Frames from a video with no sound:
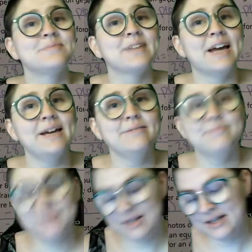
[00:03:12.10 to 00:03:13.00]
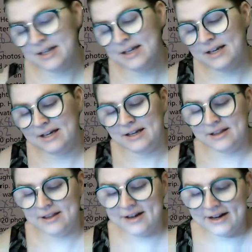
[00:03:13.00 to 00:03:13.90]
Okay? The
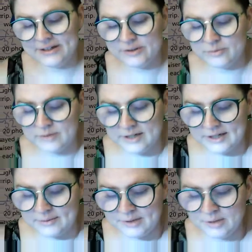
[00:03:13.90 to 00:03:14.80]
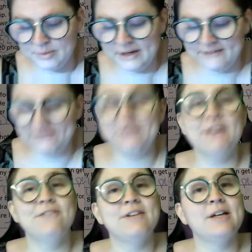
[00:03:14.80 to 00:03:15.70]
next one, when you break
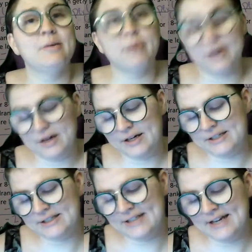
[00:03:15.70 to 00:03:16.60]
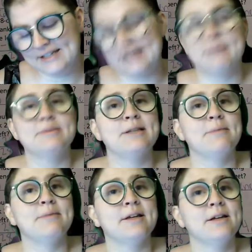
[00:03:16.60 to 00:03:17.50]
50 apart into 10 times
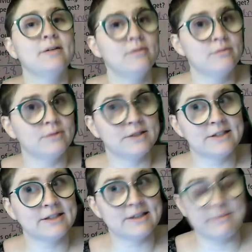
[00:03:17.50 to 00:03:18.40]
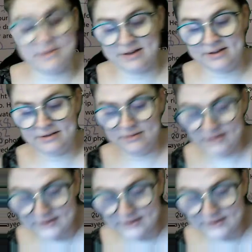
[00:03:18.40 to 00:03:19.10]
something, what's the something? It's